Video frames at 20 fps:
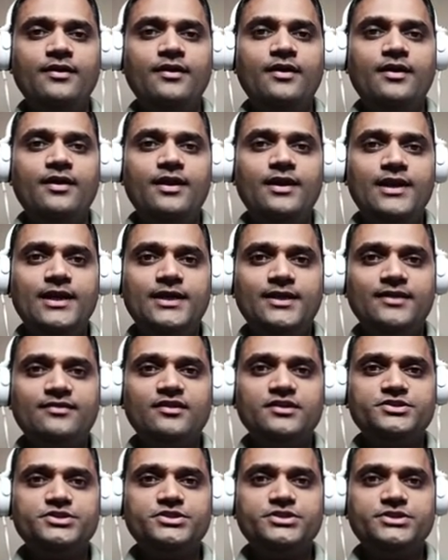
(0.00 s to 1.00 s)
Let
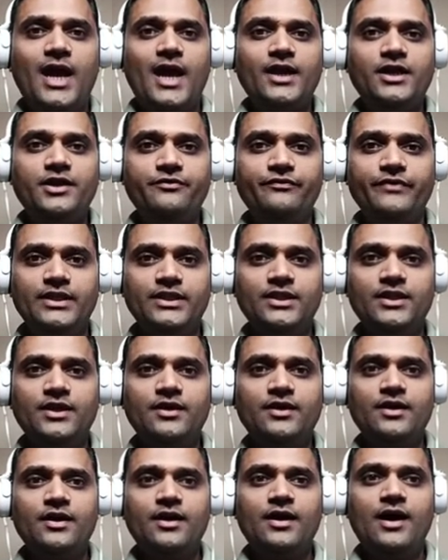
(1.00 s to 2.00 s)
us start with
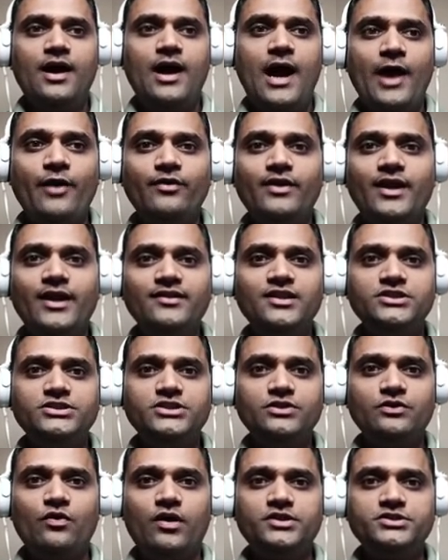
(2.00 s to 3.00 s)

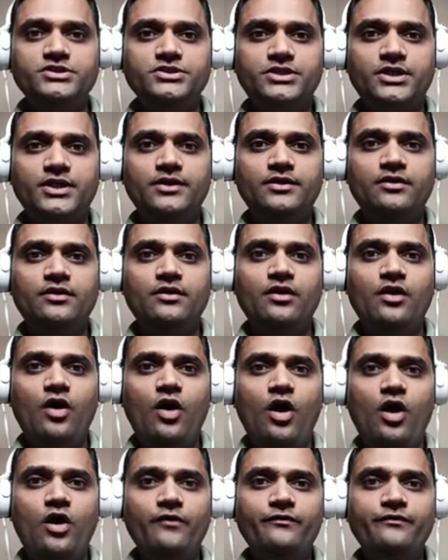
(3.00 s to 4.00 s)
ionization constant
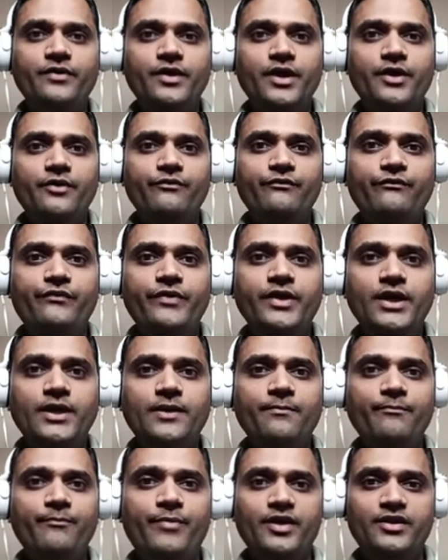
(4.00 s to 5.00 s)
of
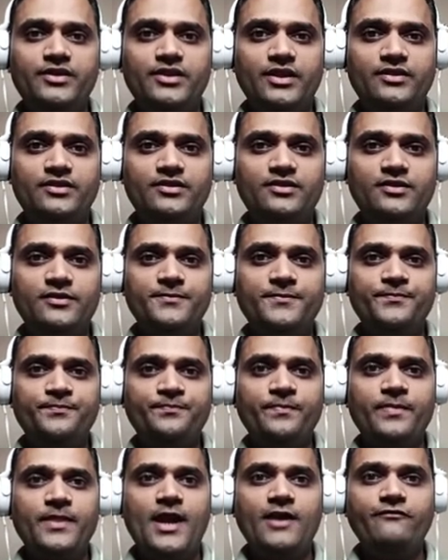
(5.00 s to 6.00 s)
weak bases,
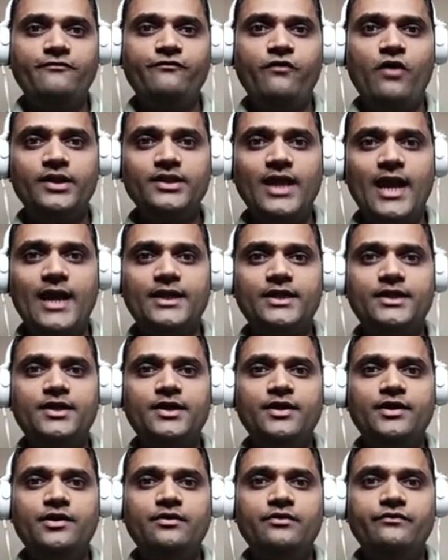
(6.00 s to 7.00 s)
and for
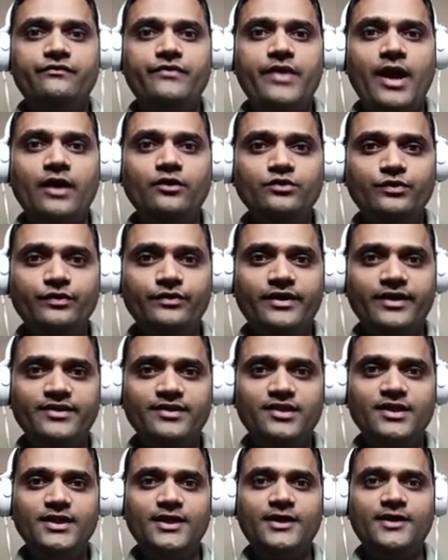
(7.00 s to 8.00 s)
that we have to
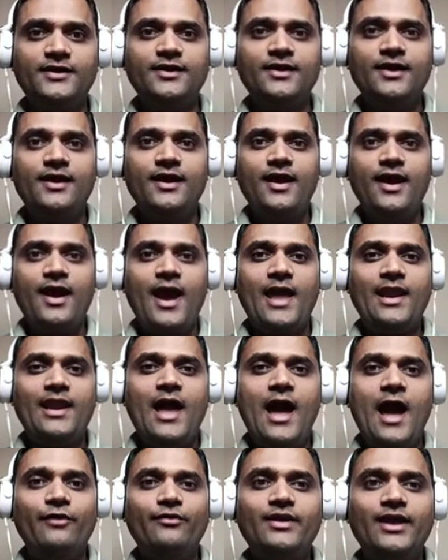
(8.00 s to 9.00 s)
consider an
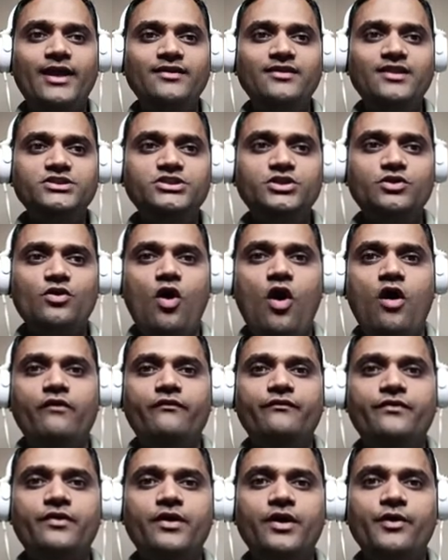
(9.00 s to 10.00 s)
ionization
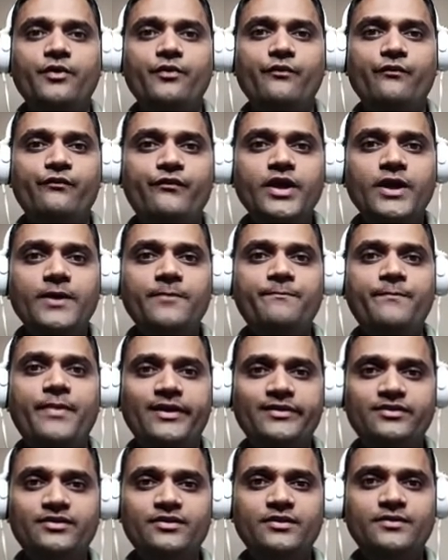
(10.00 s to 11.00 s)
of weak
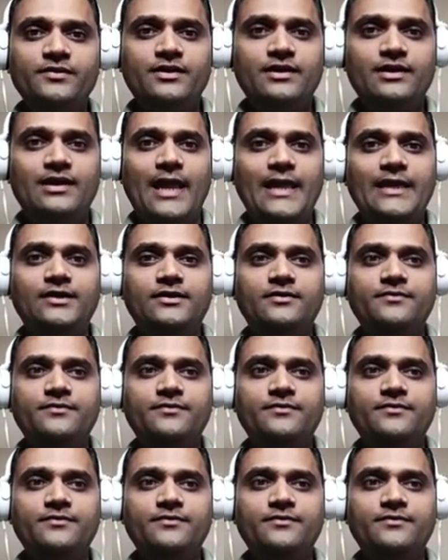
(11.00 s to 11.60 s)
base like